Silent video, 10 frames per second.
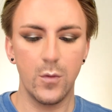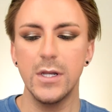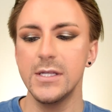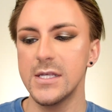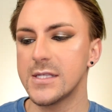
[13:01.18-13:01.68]
What
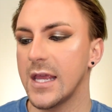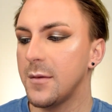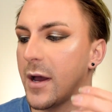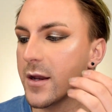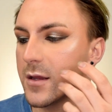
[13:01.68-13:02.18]
does it say
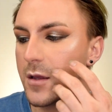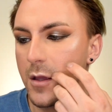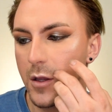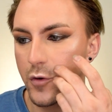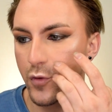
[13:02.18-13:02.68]
about it?
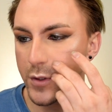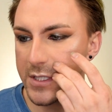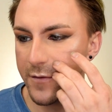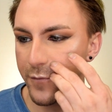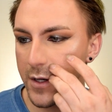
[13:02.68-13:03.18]

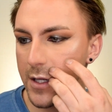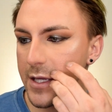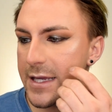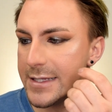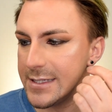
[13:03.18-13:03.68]
Cruelty-free,
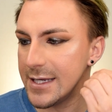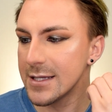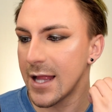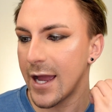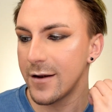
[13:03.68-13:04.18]
easy
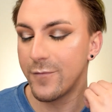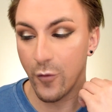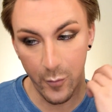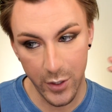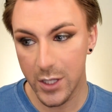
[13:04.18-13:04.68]
glide
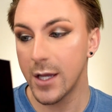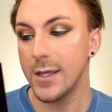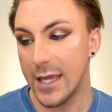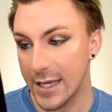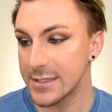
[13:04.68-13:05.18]
formula,
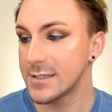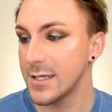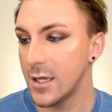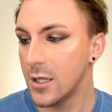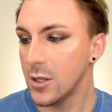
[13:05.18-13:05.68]
yes.